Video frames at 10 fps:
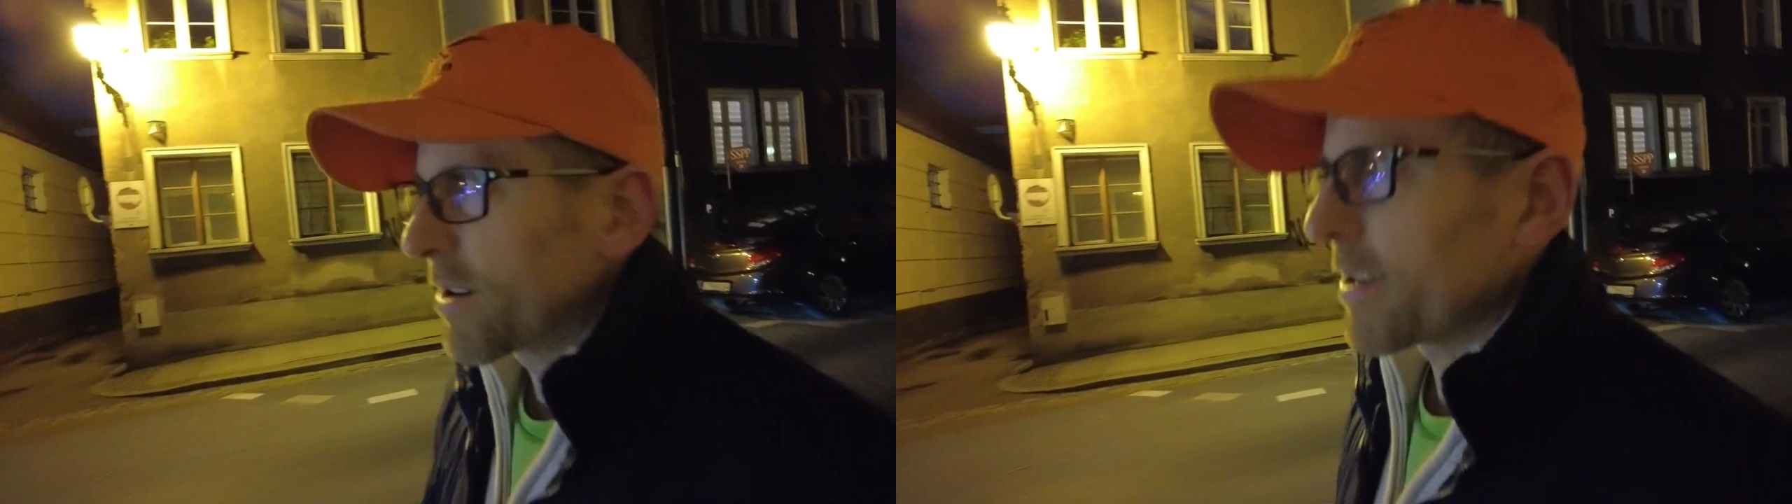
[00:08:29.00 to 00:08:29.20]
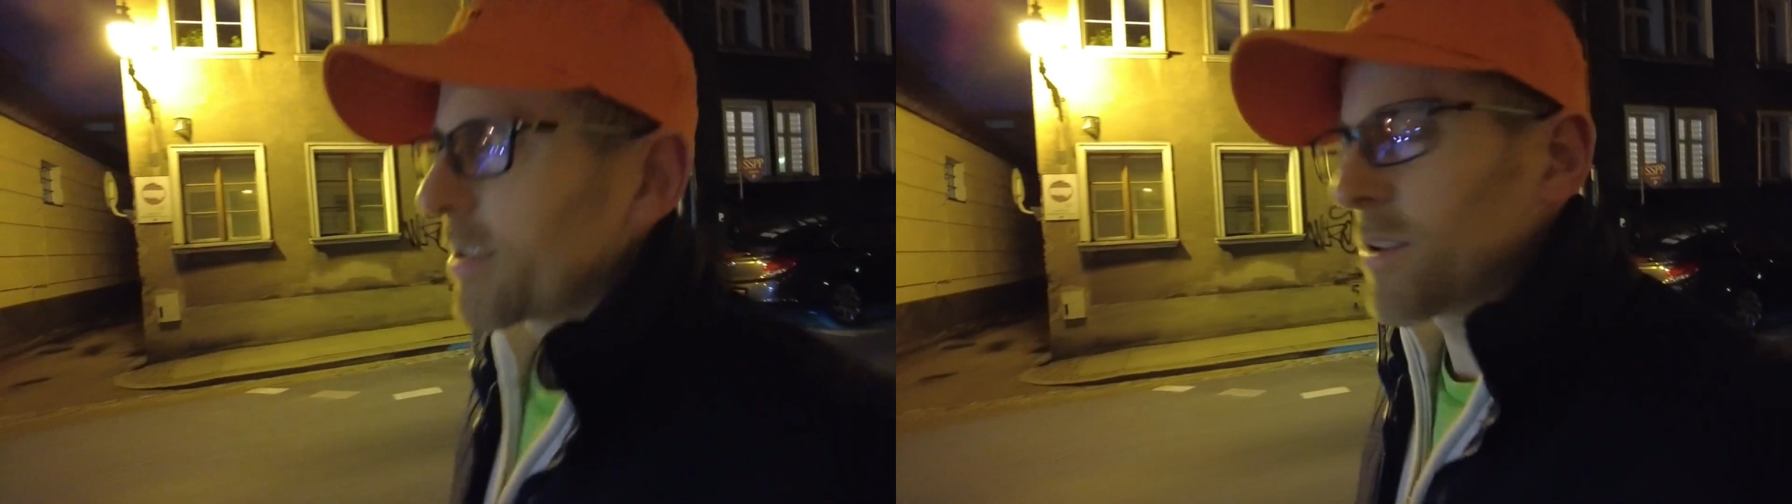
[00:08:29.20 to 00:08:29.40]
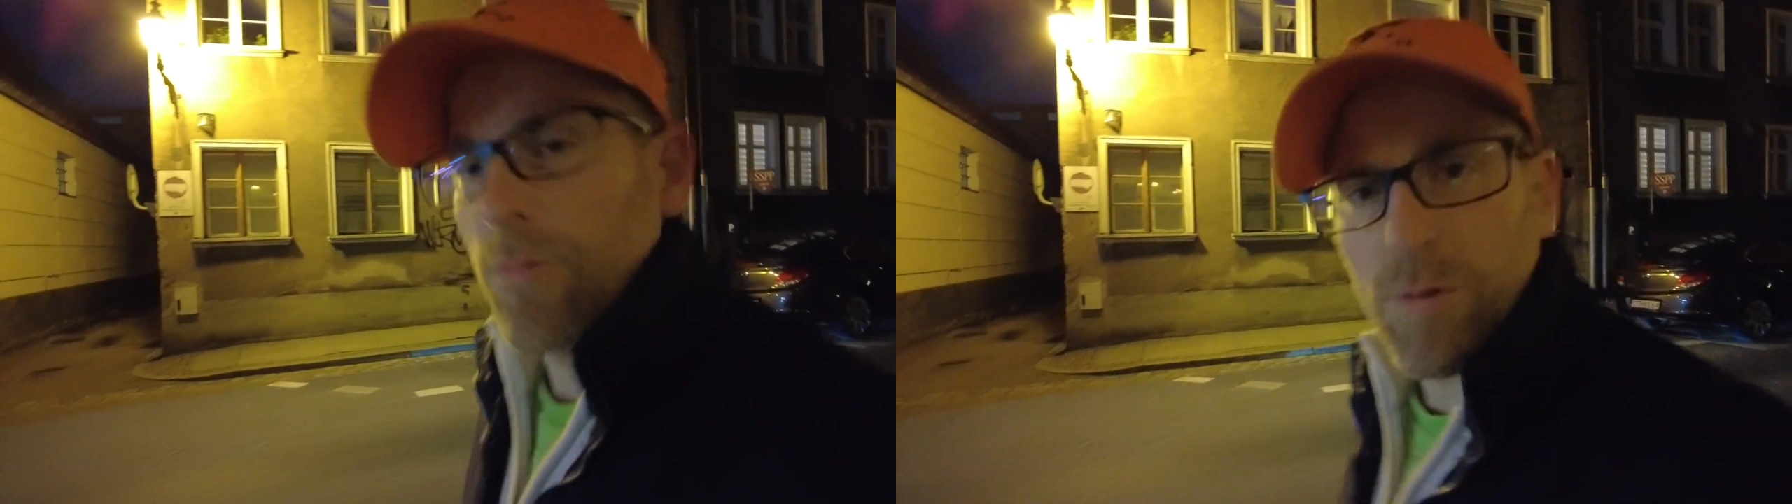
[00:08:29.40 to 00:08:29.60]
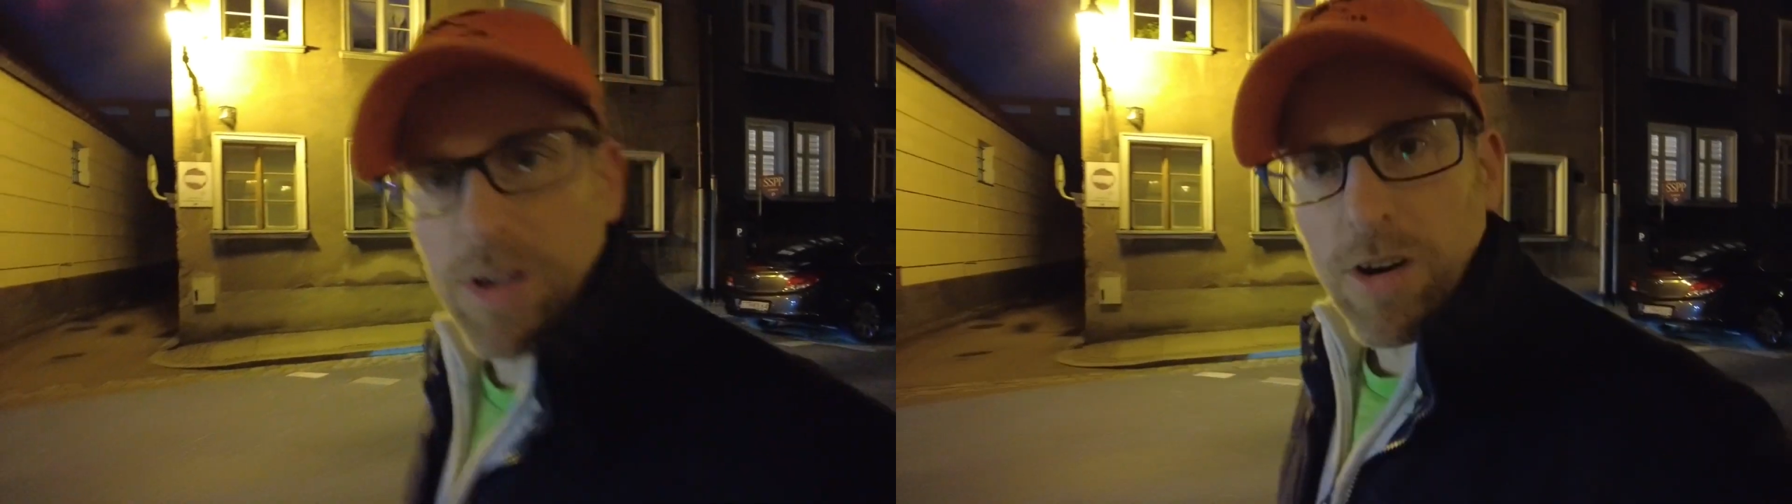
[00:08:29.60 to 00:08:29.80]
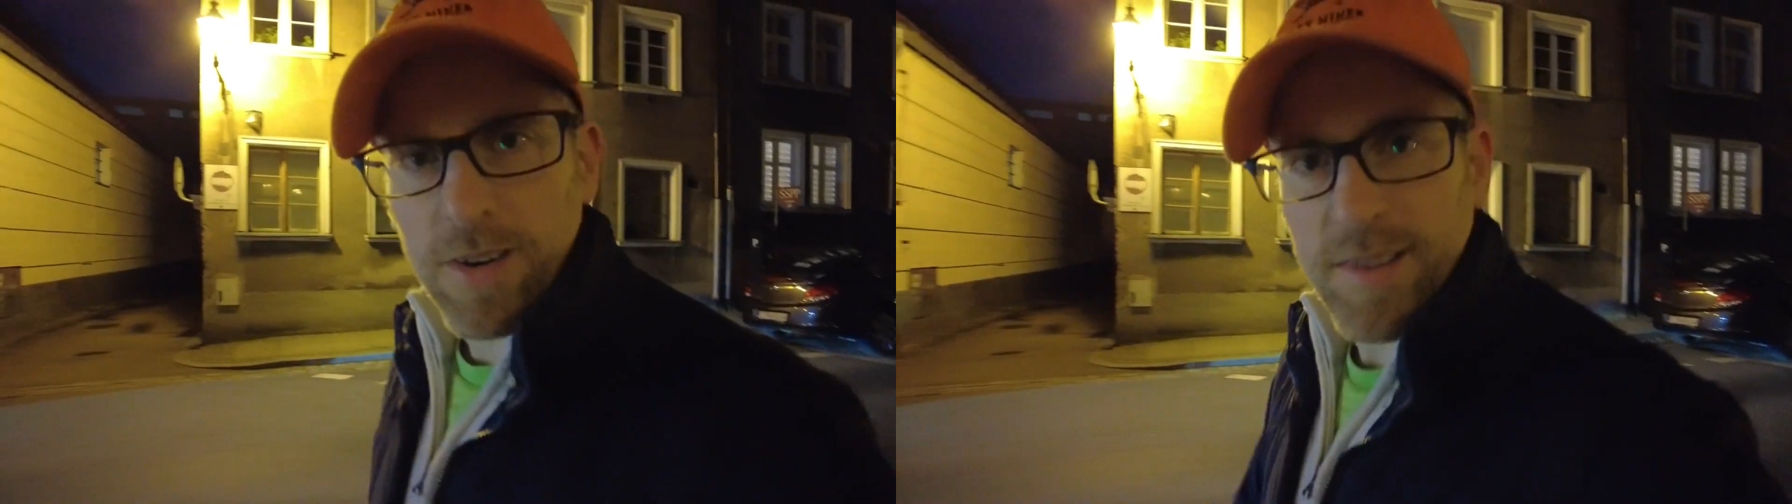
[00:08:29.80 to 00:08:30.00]
right, we
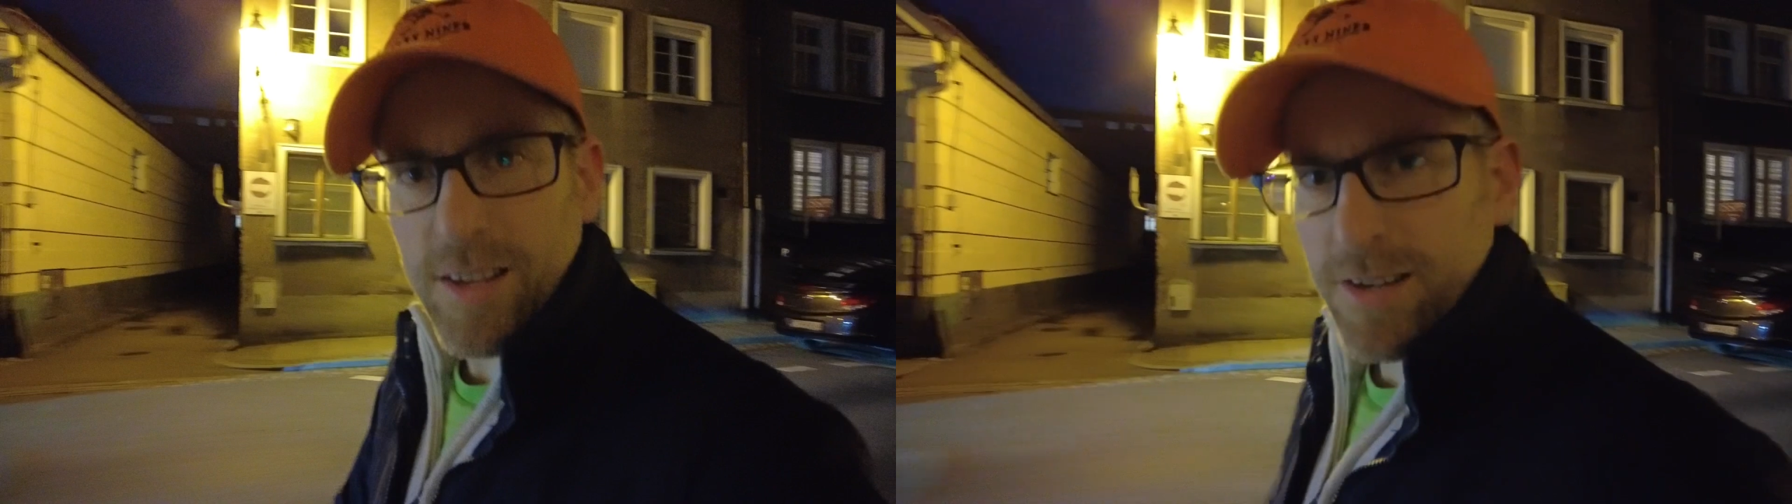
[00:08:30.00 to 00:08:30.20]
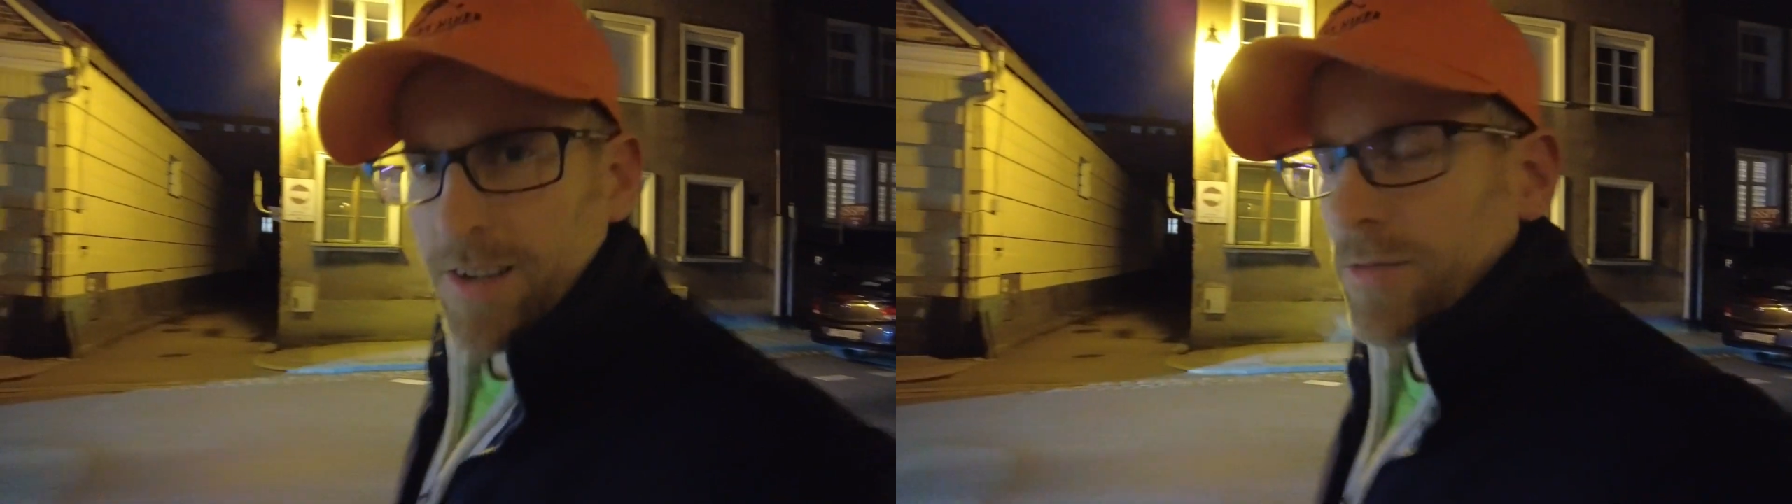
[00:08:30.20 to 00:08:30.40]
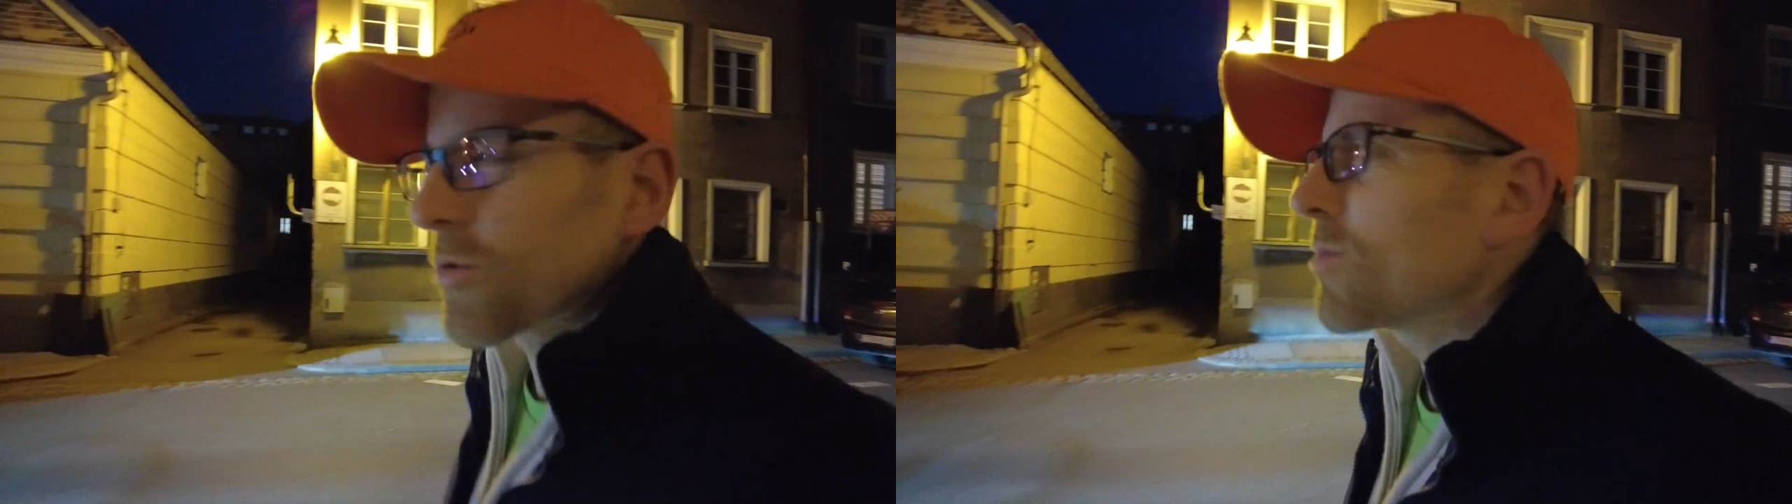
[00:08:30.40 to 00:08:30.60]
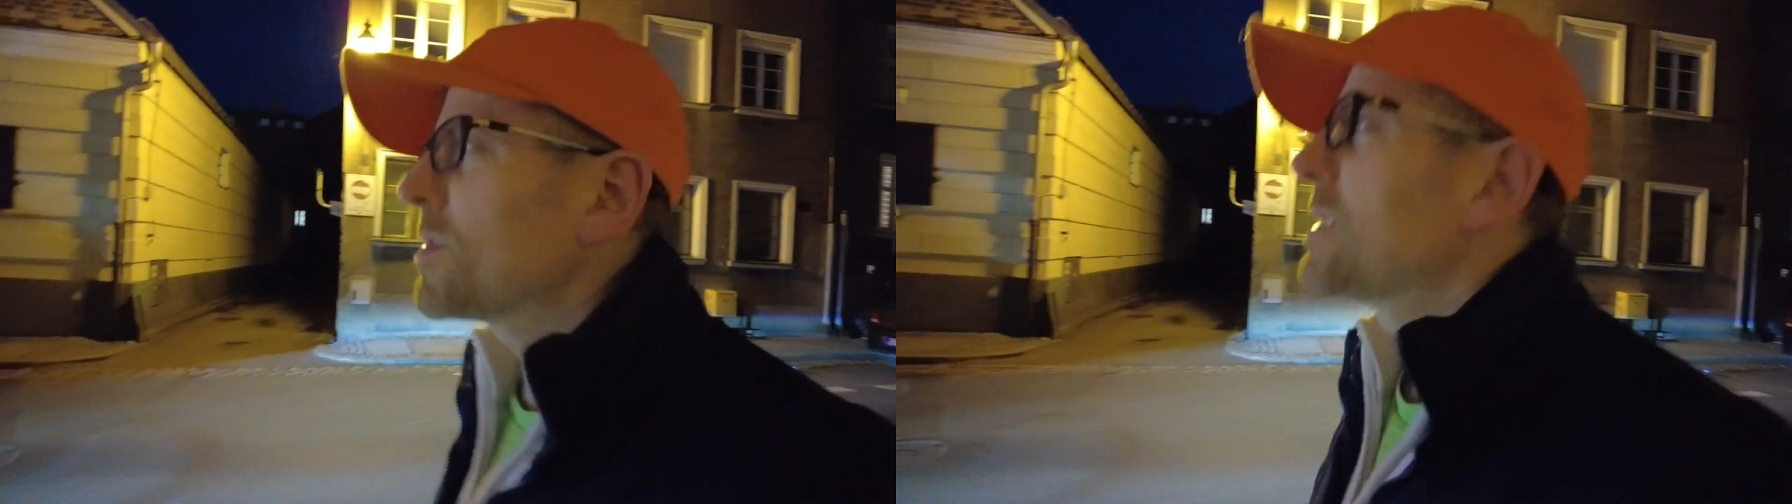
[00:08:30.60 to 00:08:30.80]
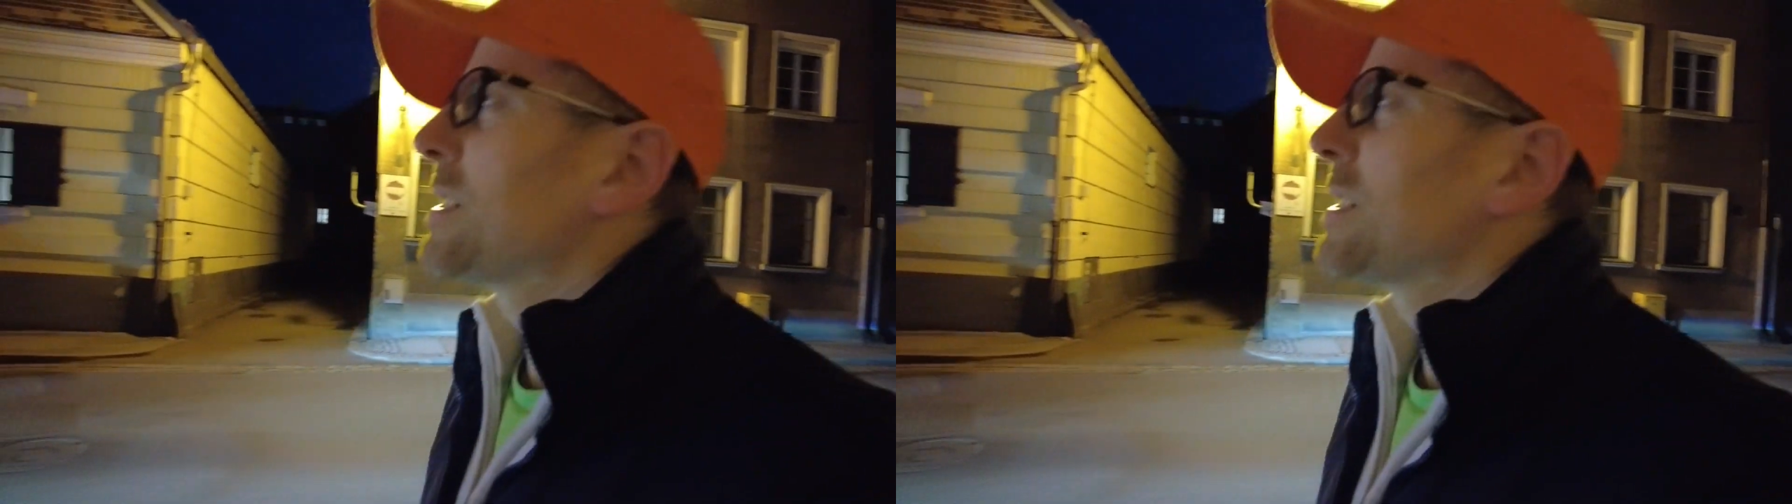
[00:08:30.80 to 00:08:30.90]
are settled in the room,